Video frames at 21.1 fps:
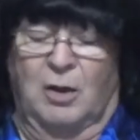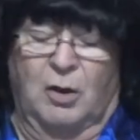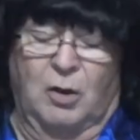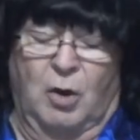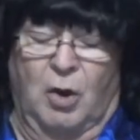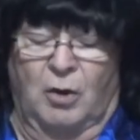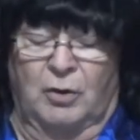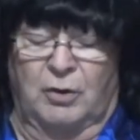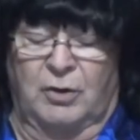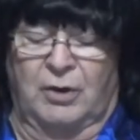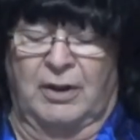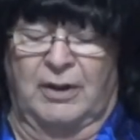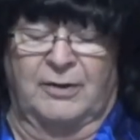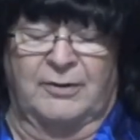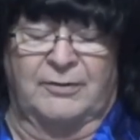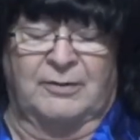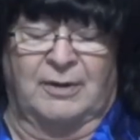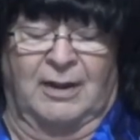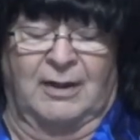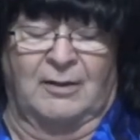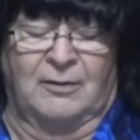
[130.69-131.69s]
longer
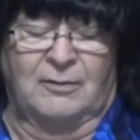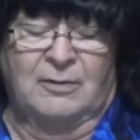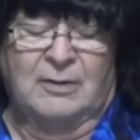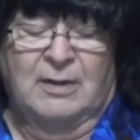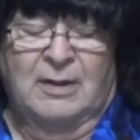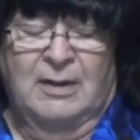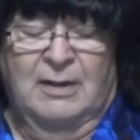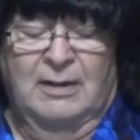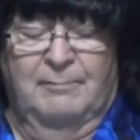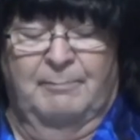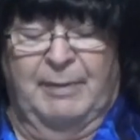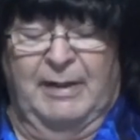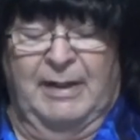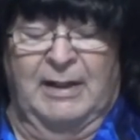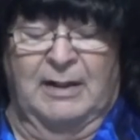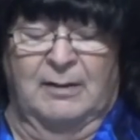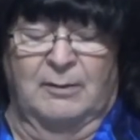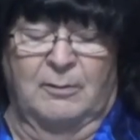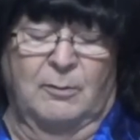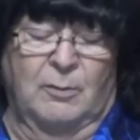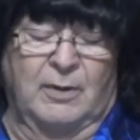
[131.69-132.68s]
hairstyle,
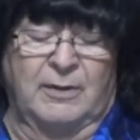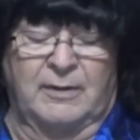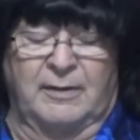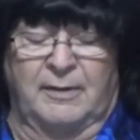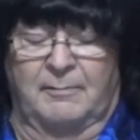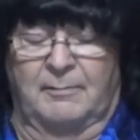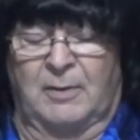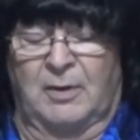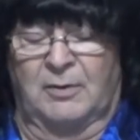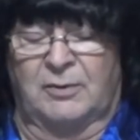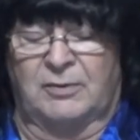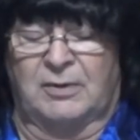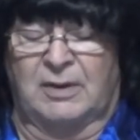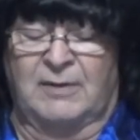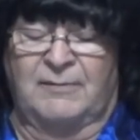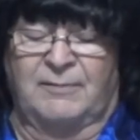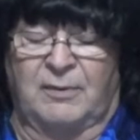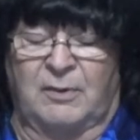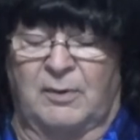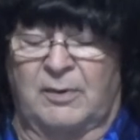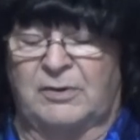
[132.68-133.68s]
being one of the most
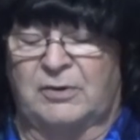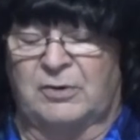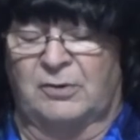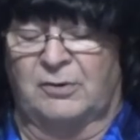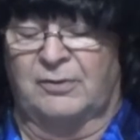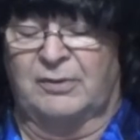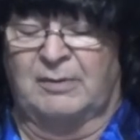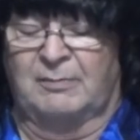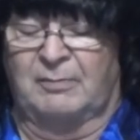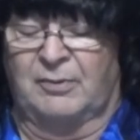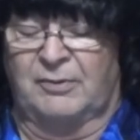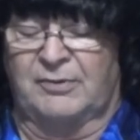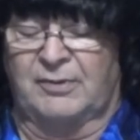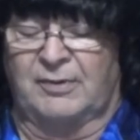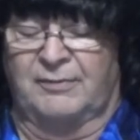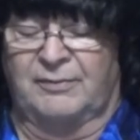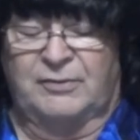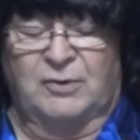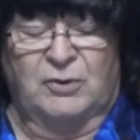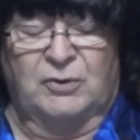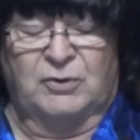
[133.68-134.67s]
influential symbols
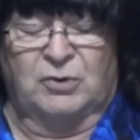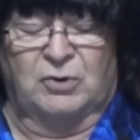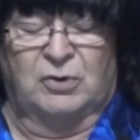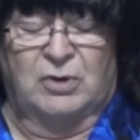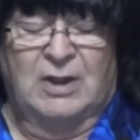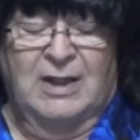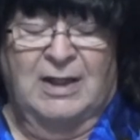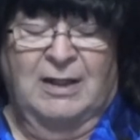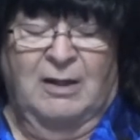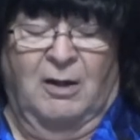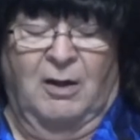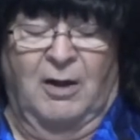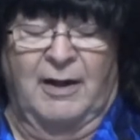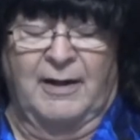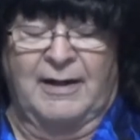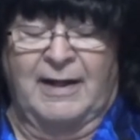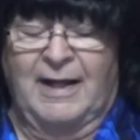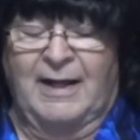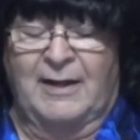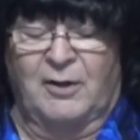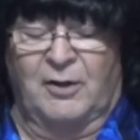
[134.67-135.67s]
of social
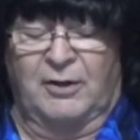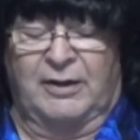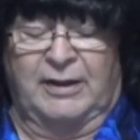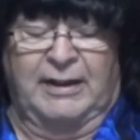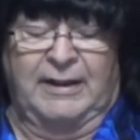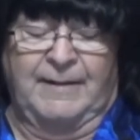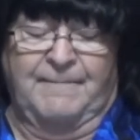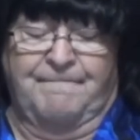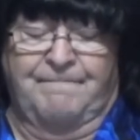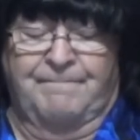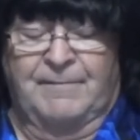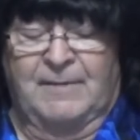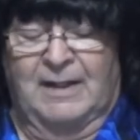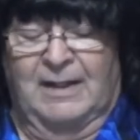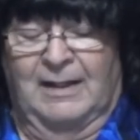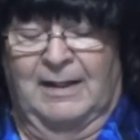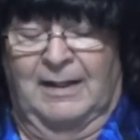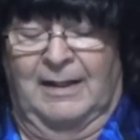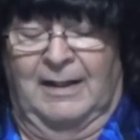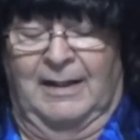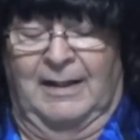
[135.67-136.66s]
anarchy
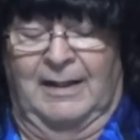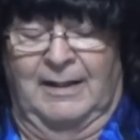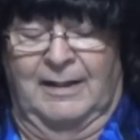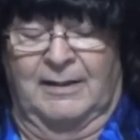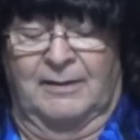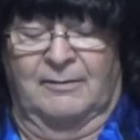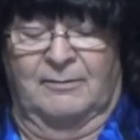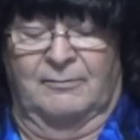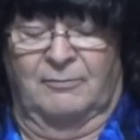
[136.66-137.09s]
and